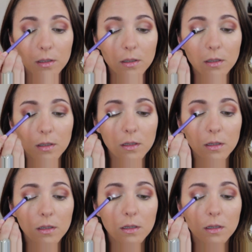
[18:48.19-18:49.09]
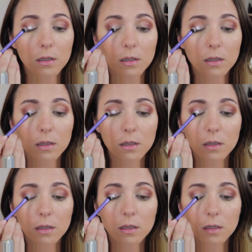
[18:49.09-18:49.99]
[no speech]